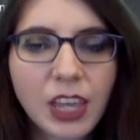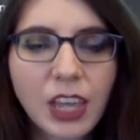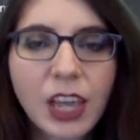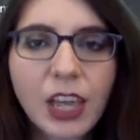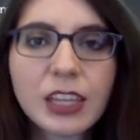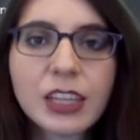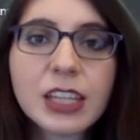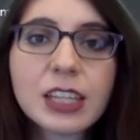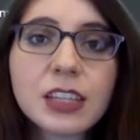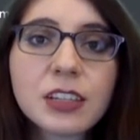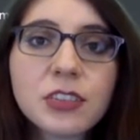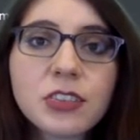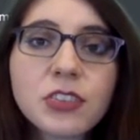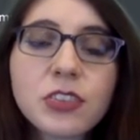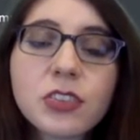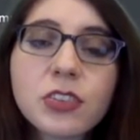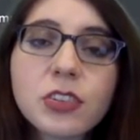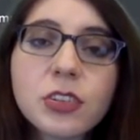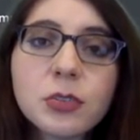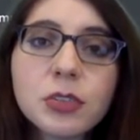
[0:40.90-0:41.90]
and then there's
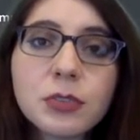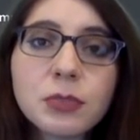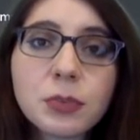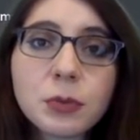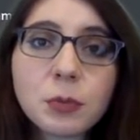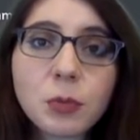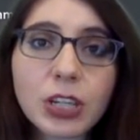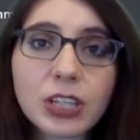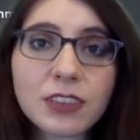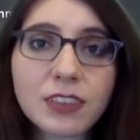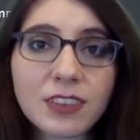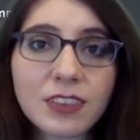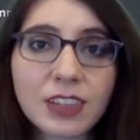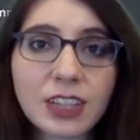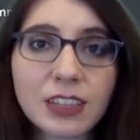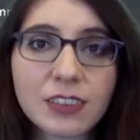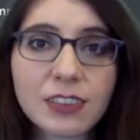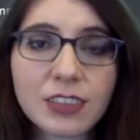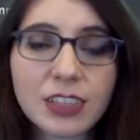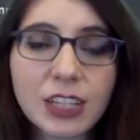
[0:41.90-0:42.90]
two different ways to
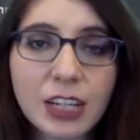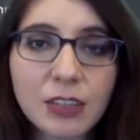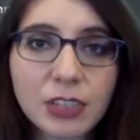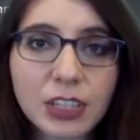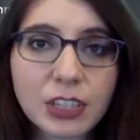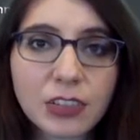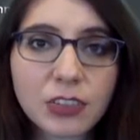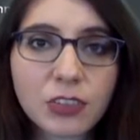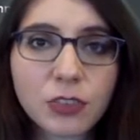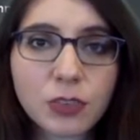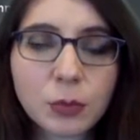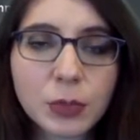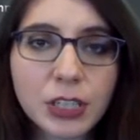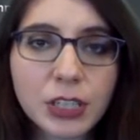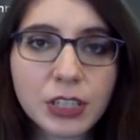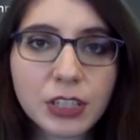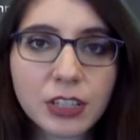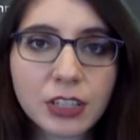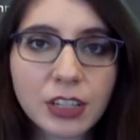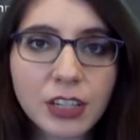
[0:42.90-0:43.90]
get to Novelist from
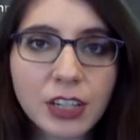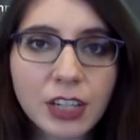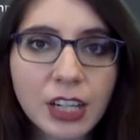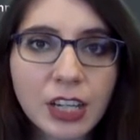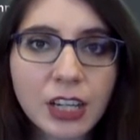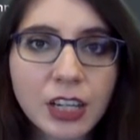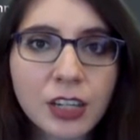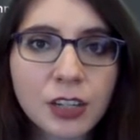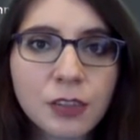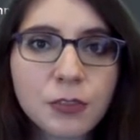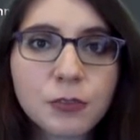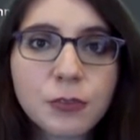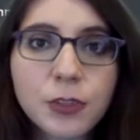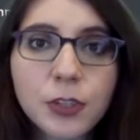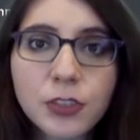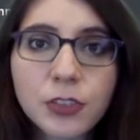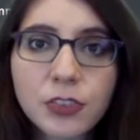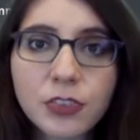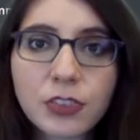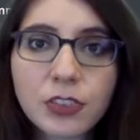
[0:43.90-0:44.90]
here.
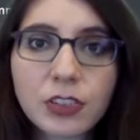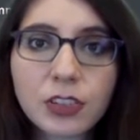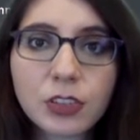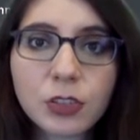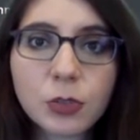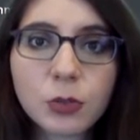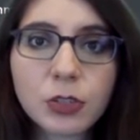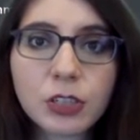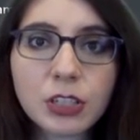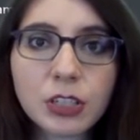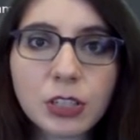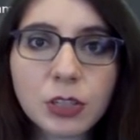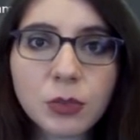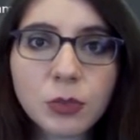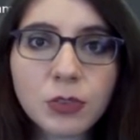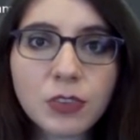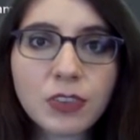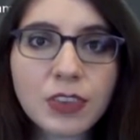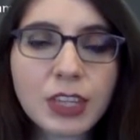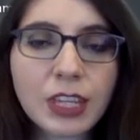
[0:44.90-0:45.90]
First, you can
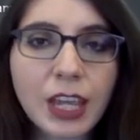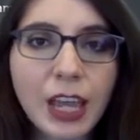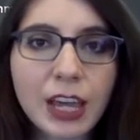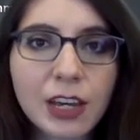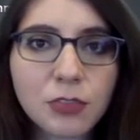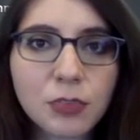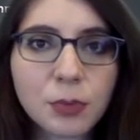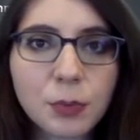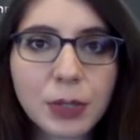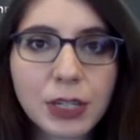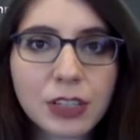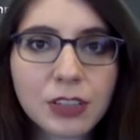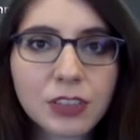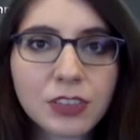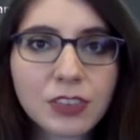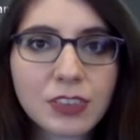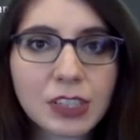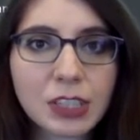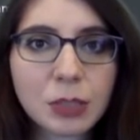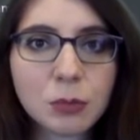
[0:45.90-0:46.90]
use the alphabetical
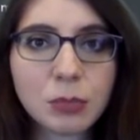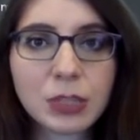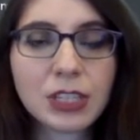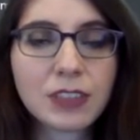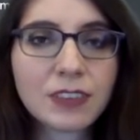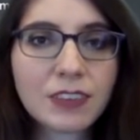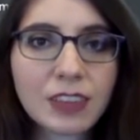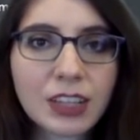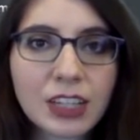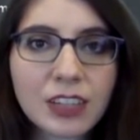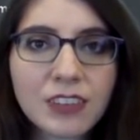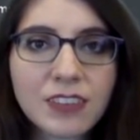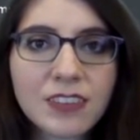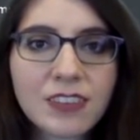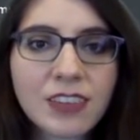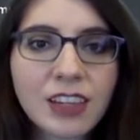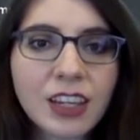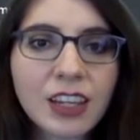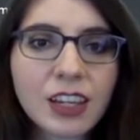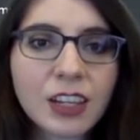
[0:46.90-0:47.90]
database
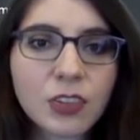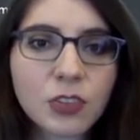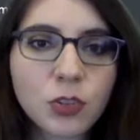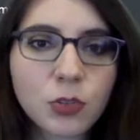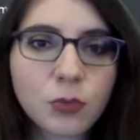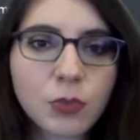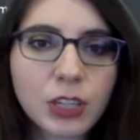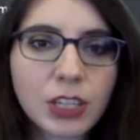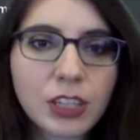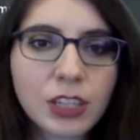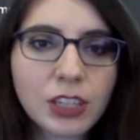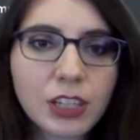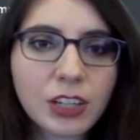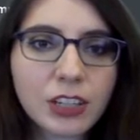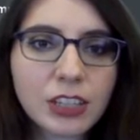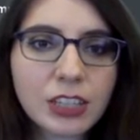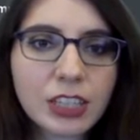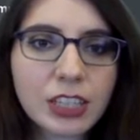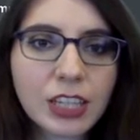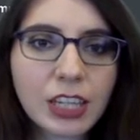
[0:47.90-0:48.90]
list. So if I click
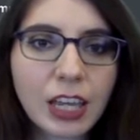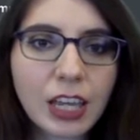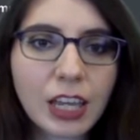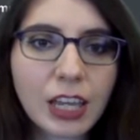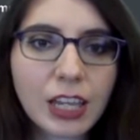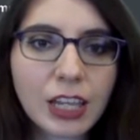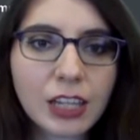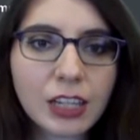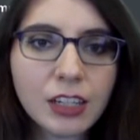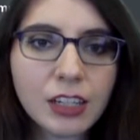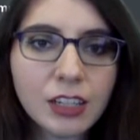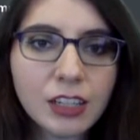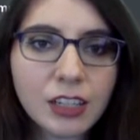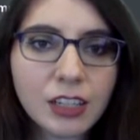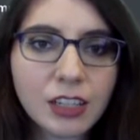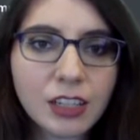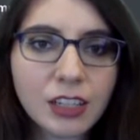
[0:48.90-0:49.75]
on the N